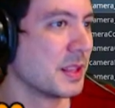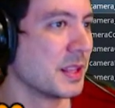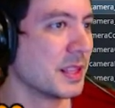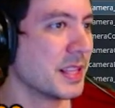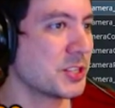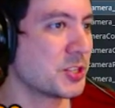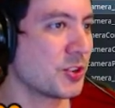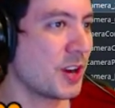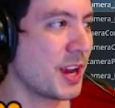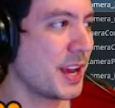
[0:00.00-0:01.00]
Let's
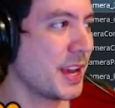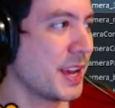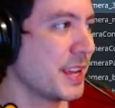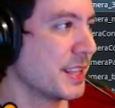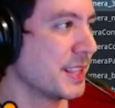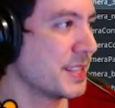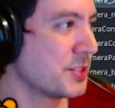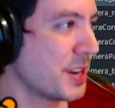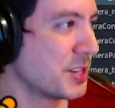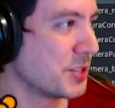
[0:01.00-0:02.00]
try
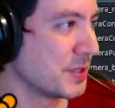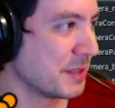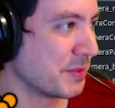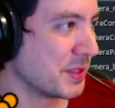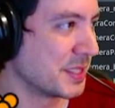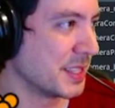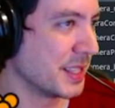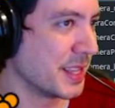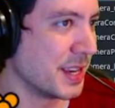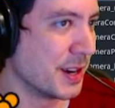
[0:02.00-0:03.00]
doing something
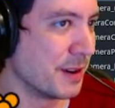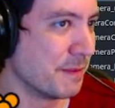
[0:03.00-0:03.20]
silly here.